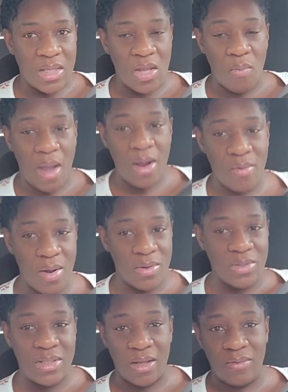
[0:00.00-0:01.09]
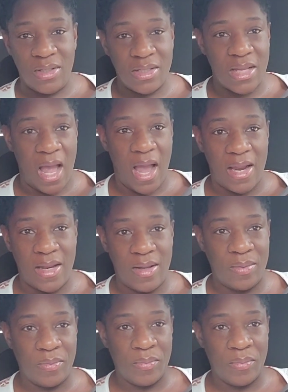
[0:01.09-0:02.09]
So, my grown self decided